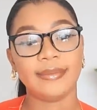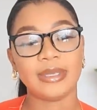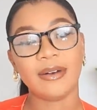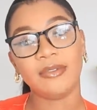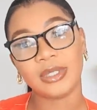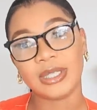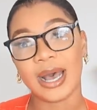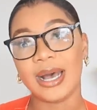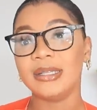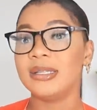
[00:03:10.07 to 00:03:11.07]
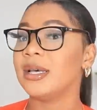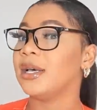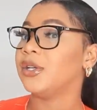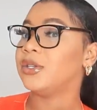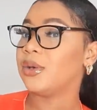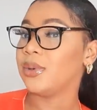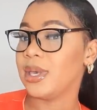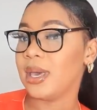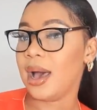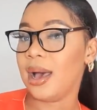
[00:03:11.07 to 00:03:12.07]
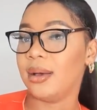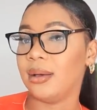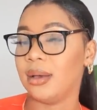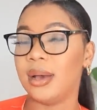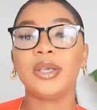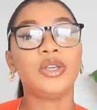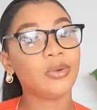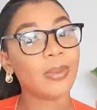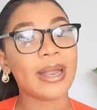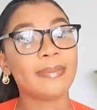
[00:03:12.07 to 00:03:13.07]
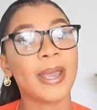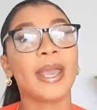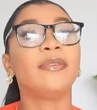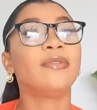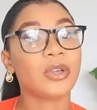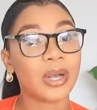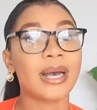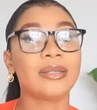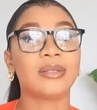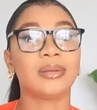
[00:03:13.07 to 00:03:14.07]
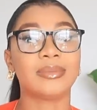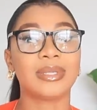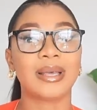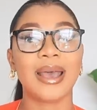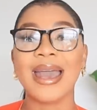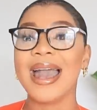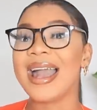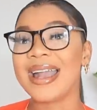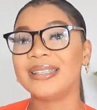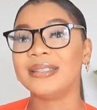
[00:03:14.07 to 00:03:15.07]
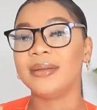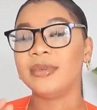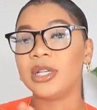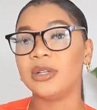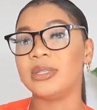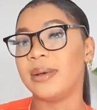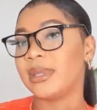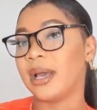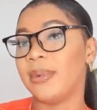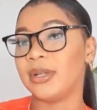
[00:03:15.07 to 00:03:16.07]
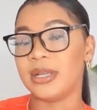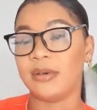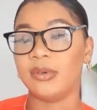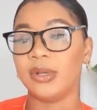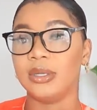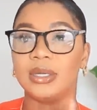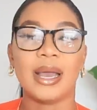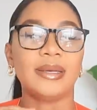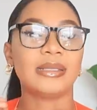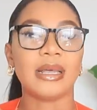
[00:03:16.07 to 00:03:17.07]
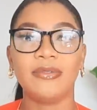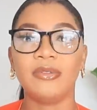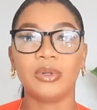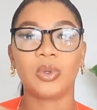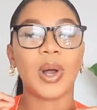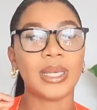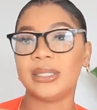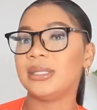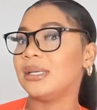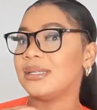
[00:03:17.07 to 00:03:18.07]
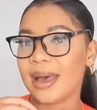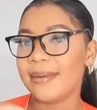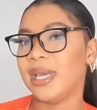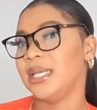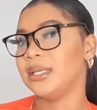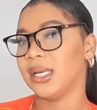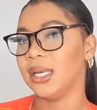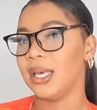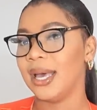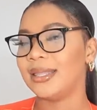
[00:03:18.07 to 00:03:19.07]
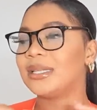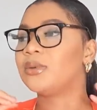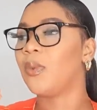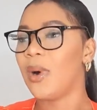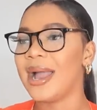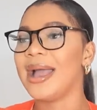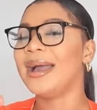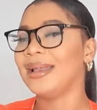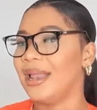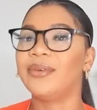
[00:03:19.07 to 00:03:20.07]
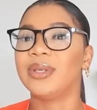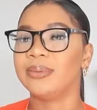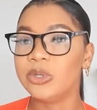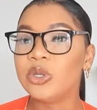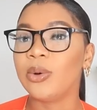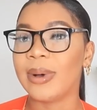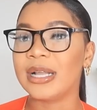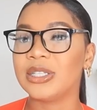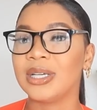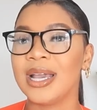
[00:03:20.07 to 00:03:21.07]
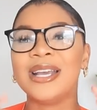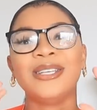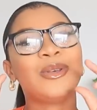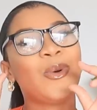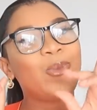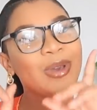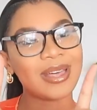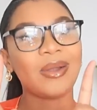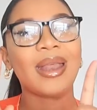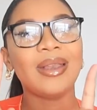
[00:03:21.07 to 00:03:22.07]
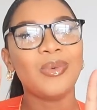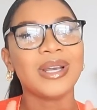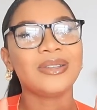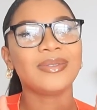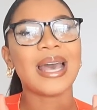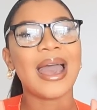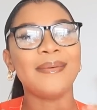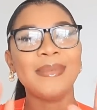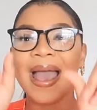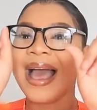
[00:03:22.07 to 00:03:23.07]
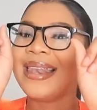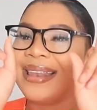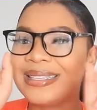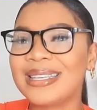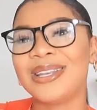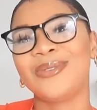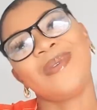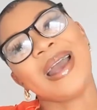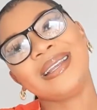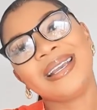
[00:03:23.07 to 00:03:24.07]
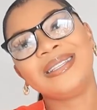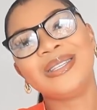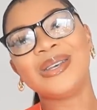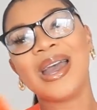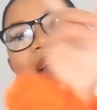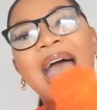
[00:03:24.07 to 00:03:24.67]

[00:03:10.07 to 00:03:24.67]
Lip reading: Zaful does. So yeah, you might pay for your customs. And let me tell you something about Zaful, guys. Zaful quality is amazing. That's why I love them so much. So without any waste of time, let's get right into